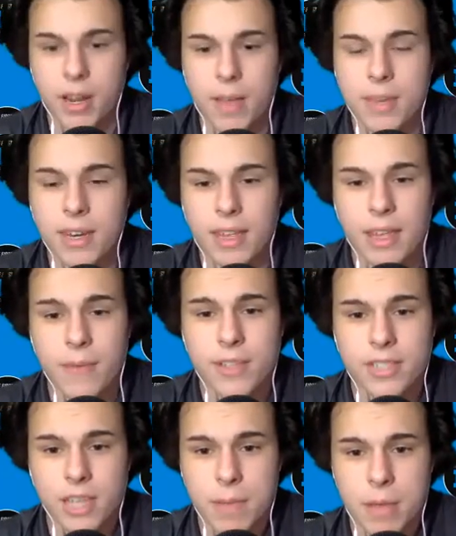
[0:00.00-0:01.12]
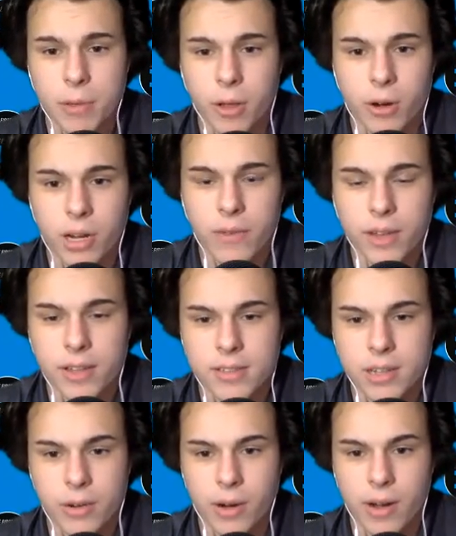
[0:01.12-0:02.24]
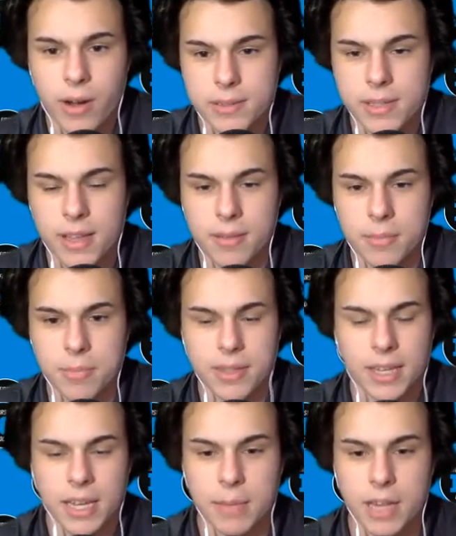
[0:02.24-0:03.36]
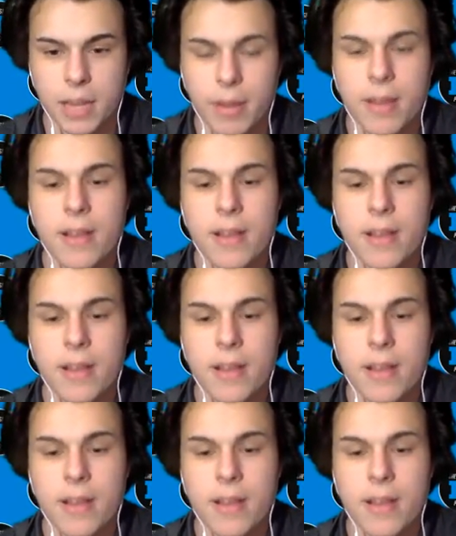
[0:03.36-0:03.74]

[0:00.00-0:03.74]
I mean, some people aren't even considering Ohio State that they can beat Alabama